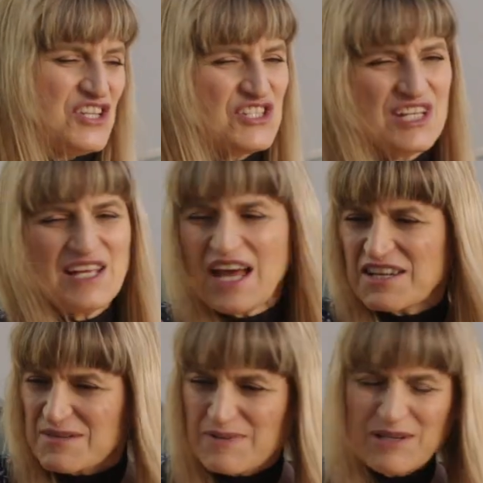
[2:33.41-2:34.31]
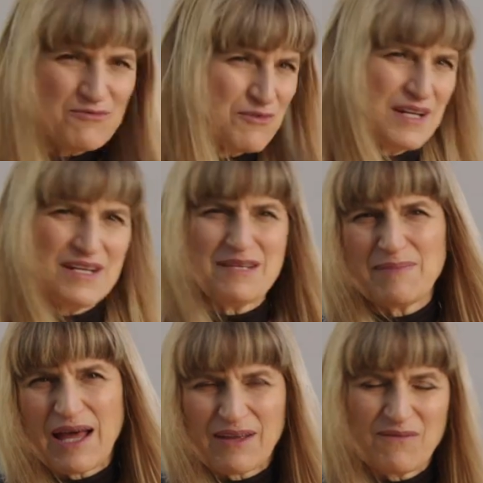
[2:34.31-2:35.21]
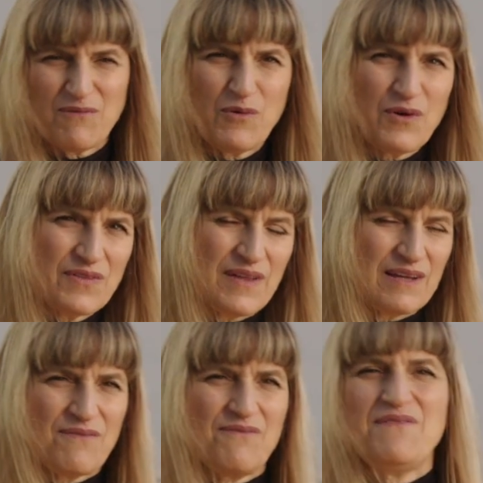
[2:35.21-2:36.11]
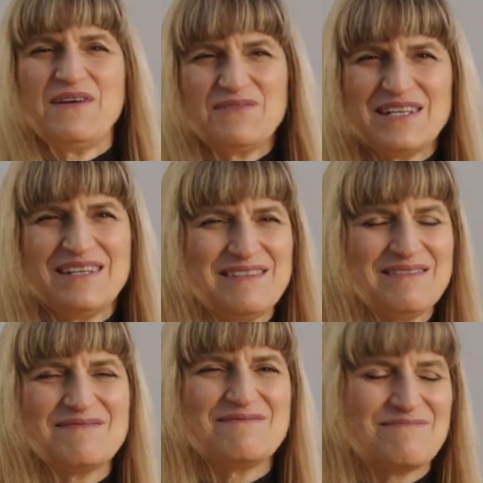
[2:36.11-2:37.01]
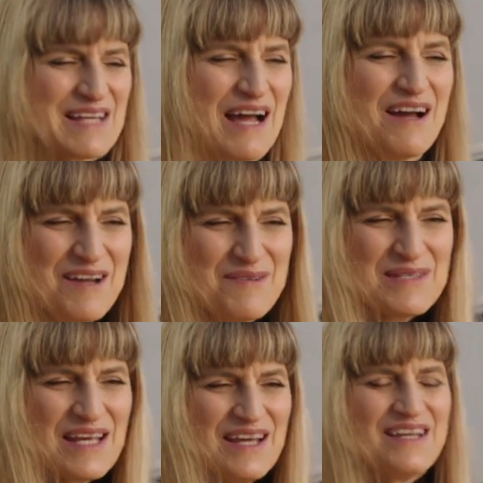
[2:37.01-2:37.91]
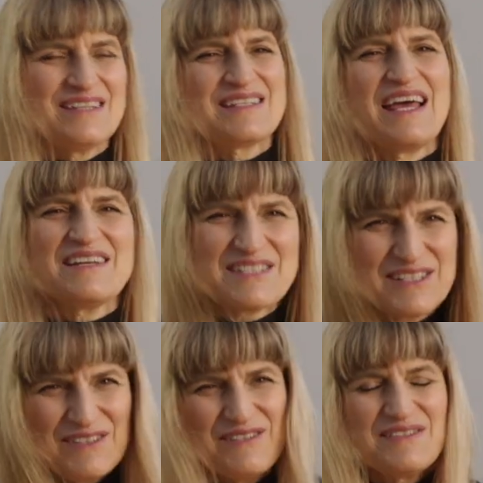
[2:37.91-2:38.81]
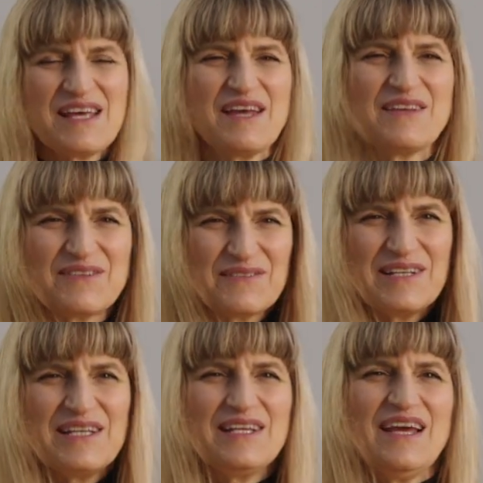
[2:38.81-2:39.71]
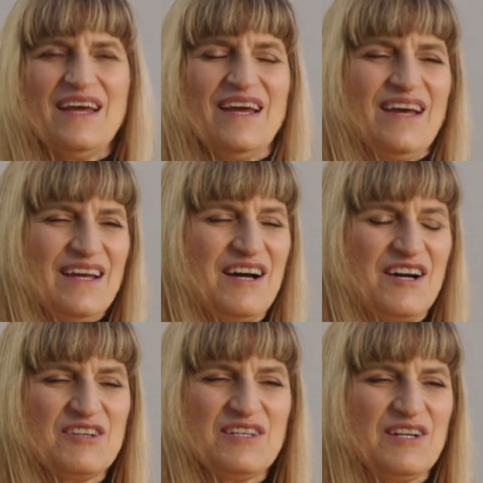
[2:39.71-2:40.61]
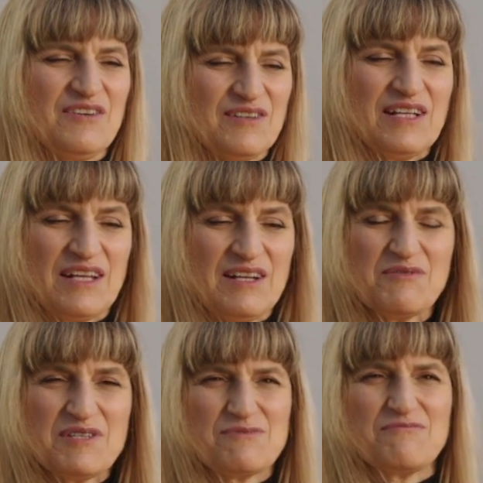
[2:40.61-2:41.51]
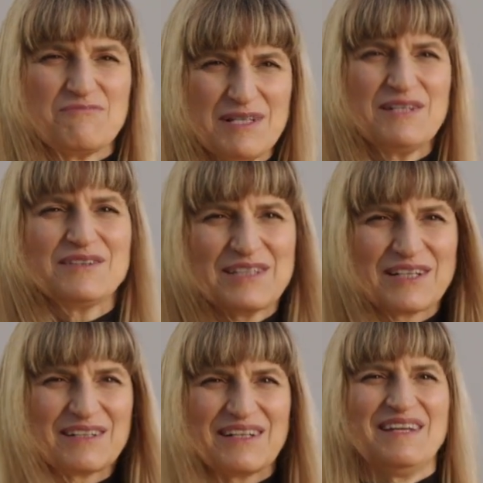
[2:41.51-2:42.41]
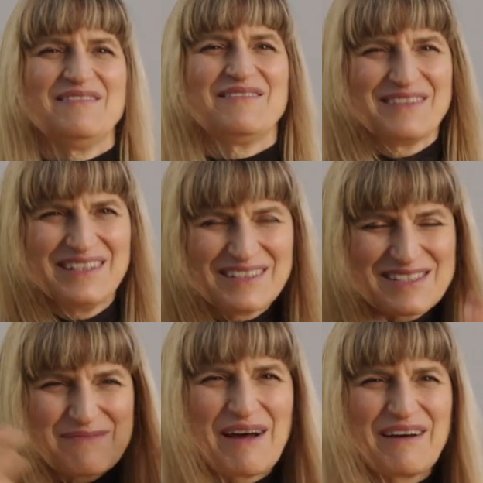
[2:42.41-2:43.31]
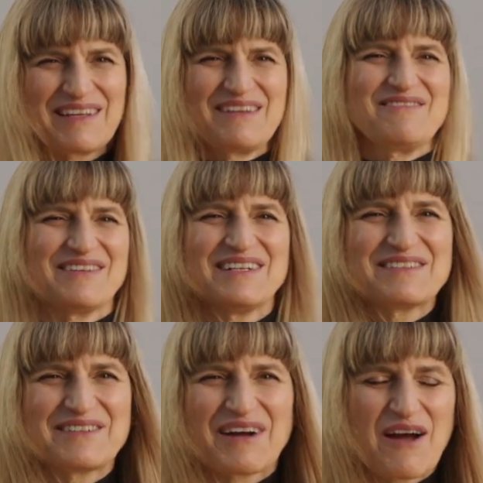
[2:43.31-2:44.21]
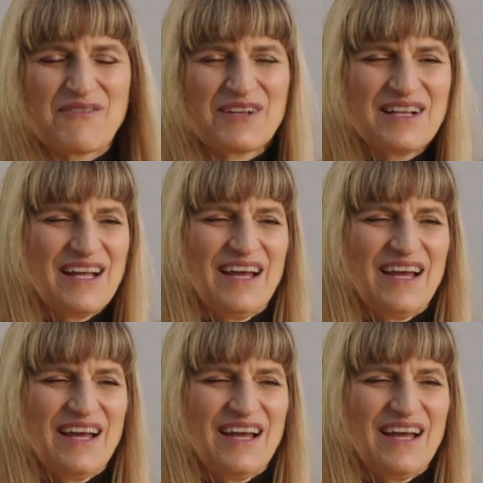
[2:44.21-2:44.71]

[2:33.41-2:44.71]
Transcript: She had to be running back and forth like 50 times, take 2, take 3, and it was real dirt and real smoke and real gravel.